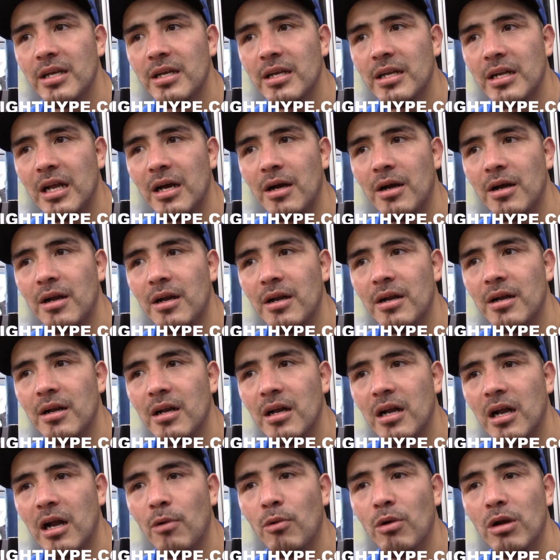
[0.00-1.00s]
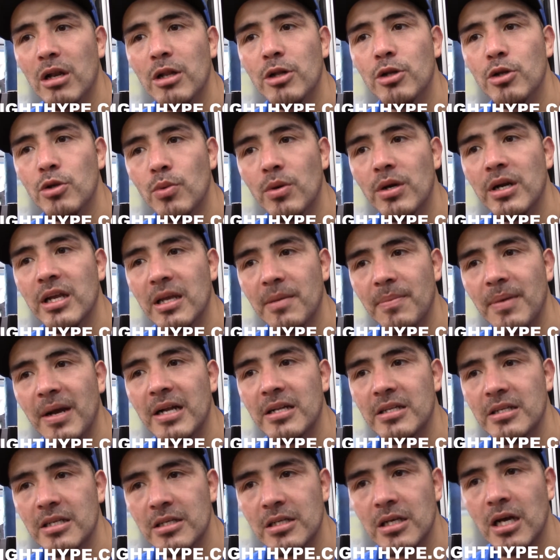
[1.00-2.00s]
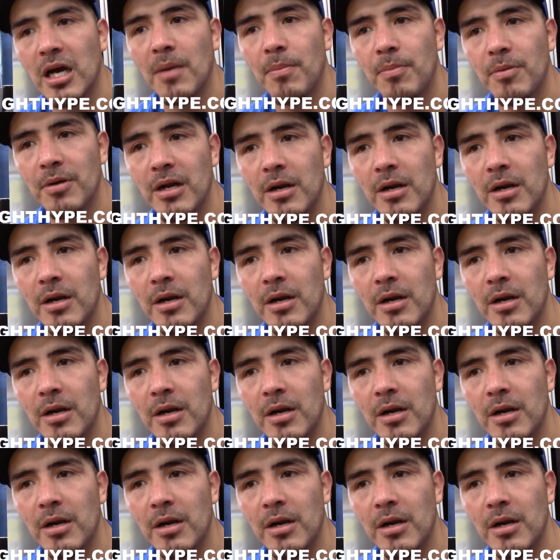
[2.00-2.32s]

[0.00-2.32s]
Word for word: And I, I really do want to get back to the top,